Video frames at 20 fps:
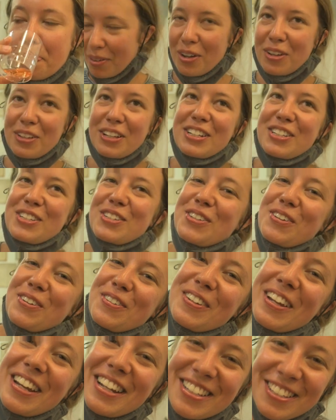Oh, that's so
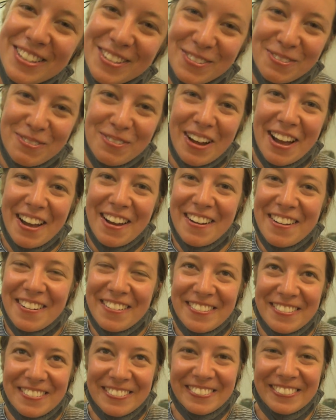nice as
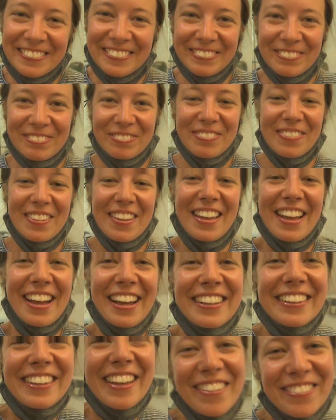well.
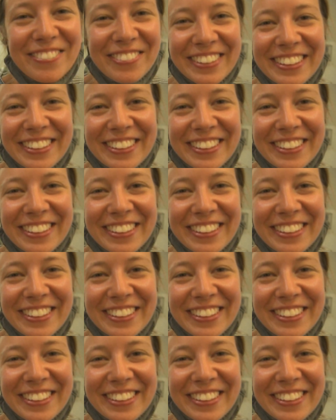I love